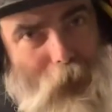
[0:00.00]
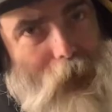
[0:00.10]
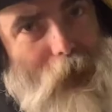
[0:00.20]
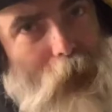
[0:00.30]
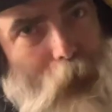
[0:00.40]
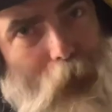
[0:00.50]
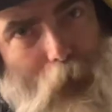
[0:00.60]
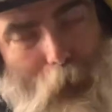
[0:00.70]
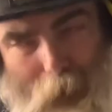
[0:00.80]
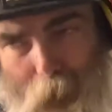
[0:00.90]
to
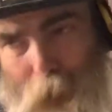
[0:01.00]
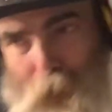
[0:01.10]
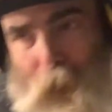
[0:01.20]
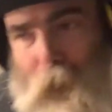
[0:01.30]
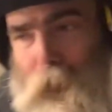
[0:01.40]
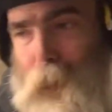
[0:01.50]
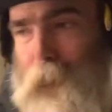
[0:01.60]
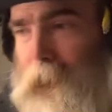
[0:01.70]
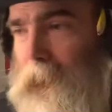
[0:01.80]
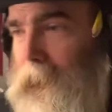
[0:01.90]
become a prototype
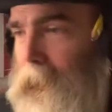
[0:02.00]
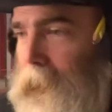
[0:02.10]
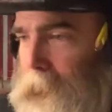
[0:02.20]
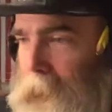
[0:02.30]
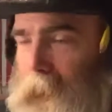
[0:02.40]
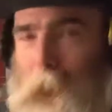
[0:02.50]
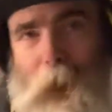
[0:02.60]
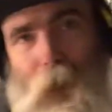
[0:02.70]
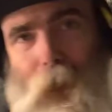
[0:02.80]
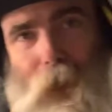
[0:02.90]
and become
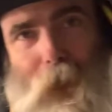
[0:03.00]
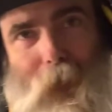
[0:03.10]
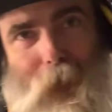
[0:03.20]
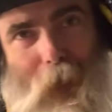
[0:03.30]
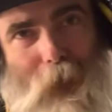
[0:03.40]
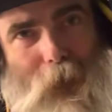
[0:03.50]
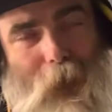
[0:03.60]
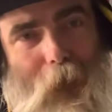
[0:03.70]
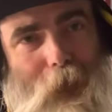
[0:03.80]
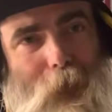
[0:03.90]
a deck for life.